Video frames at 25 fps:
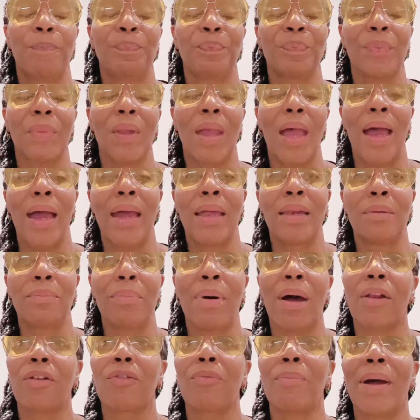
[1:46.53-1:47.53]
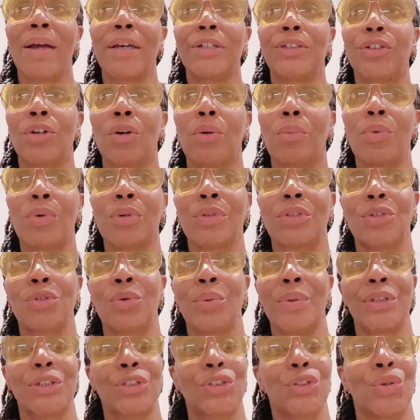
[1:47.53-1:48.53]
and part of my job was to
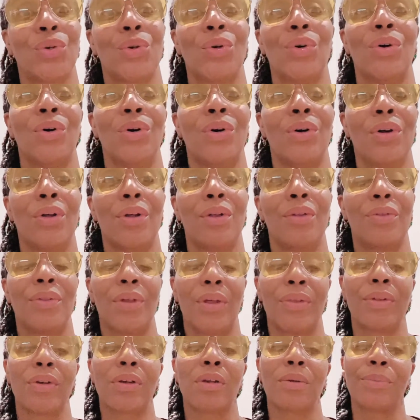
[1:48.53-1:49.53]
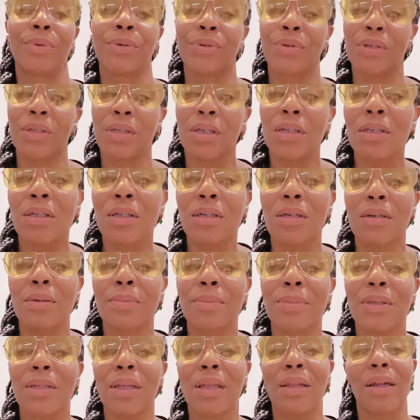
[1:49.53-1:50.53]
ensure that the computer
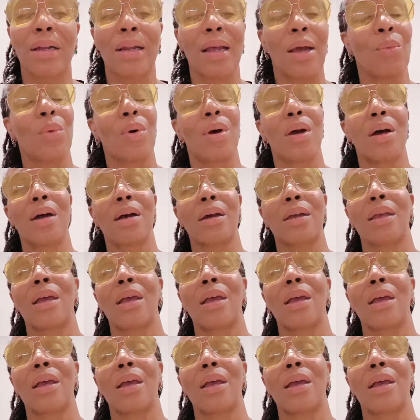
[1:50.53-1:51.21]
systems and the network